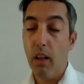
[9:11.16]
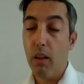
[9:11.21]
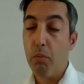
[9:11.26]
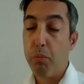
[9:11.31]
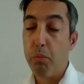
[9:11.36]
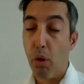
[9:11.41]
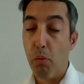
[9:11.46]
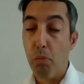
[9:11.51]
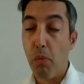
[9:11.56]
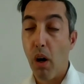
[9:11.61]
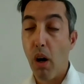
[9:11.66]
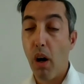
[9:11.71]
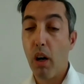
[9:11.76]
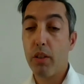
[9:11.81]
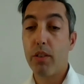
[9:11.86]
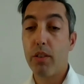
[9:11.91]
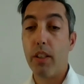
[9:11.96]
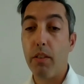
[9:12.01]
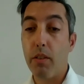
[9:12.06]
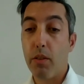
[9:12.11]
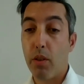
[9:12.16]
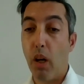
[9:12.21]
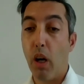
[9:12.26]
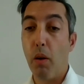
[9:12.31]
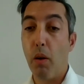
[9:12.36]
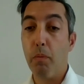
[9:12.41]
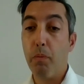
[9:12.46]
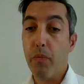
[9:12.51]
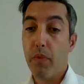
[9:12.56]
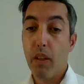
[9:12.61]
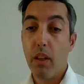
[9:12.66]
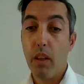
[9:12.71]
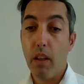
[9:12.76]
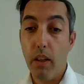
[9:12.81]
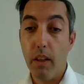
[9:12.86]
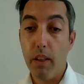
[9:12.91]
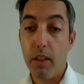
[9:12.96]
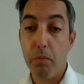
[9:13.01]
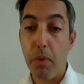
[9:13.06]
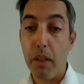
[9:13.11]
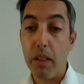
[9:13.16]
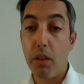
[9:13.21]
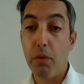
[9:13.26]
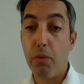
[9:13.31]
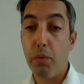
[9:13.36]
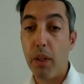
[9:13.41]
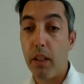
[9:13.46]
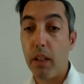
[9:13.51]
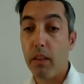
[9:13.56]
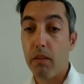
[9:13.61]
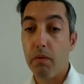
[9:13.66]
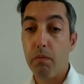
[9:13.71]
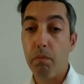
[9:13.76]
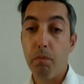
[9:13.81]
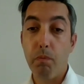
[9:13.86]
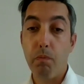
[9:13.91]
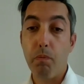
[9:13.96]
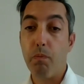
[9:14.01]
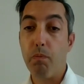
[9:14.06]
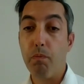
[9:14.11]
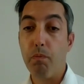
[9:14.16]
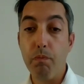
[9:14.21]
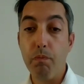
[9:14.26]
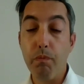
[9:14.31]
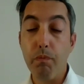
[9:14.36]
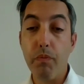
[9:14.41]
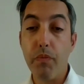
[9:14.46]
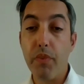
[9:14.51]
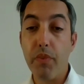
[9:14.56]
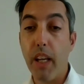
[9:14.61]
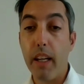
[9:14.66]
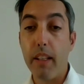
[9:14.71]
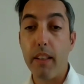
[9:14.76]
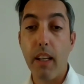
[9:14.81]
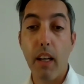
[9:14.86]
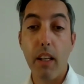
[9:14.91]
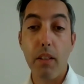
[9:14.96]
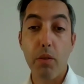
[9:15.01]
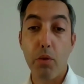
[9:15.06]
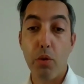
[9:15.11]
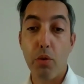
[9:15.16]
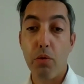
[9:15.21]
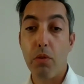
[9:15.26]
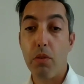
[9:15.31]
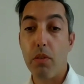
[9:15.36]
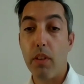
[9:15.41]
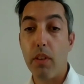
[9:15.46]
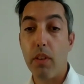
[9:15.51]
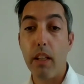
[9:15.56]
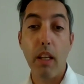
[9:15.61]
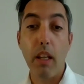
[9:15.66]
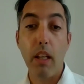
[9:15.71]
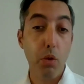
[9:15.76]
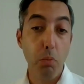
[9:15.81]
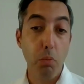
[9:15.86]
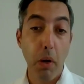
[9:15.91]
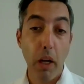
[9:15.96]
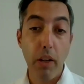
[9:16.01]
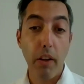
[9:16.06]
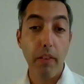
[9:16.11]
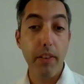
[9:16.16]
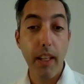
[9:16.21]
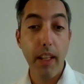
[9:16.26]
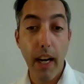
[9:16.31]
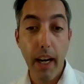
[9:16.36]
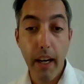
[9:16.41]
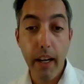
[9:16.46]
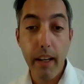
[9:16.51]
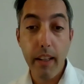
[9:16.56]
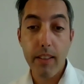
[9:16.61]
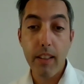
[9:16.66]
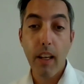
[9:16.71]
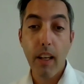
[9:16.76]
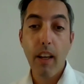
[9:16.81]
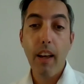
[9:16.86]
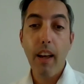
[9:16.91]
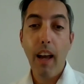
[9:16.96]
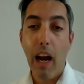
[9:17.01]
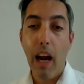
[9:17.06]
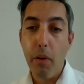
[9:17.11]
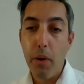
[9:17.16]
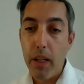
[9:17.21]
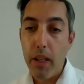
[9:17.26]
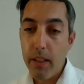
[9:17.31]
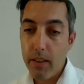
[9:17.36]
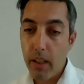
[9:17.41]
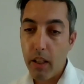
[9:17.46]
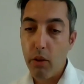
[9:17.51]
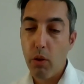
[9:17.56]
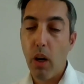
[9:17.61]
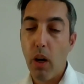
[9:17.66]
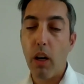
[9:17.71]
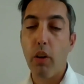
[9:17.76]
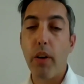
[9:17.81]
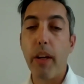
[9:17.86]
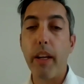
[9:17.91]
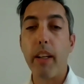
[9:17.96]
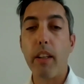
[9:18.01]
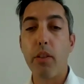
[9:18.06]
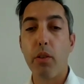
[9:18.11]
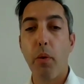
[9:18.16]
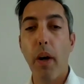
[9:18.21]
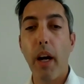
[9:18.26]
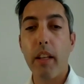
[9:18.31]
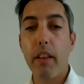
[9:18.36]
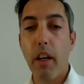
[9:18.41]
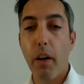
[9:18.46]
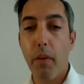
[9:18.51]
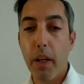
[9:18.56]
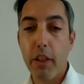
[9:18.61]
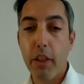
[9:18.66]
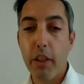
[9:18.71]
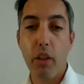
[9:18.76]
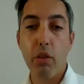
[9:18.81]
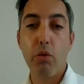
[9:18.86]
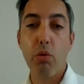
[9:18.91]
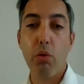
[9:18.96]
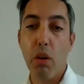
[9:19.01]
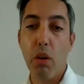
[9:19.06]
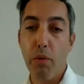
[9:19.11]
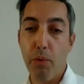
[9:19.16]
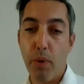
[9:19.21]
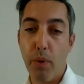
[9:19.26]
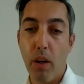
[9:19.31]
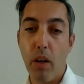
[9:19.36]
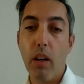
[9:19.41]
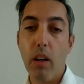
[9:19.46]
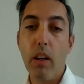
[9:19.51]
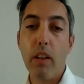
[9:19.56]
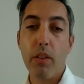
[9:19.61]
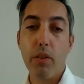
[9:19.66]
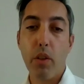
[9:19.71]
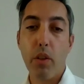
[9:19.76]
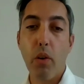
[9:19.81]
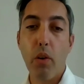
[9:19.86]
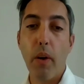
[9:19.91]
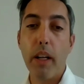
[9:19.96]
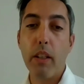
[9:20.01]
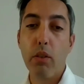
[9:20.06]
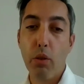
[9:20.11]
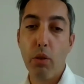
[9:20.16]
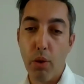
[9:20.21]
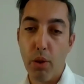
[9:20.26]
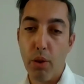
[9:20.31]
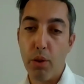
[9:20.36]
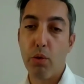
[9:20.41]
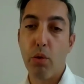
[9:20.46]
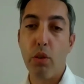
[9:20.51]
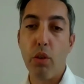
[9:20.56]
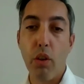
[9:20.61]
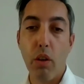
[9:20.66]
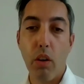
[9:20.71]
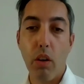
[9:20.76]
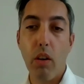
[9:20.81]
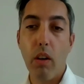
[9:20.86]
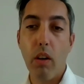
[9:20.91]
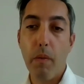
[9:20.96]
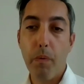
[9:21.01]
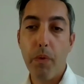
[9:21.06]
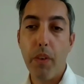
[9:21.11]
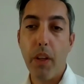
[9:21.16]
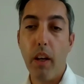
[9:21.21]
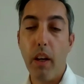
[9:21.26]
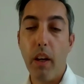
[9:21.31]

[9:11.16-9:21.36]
promote in some specific data supplier days. I really think you are going in the right direction to offer the correct tools to your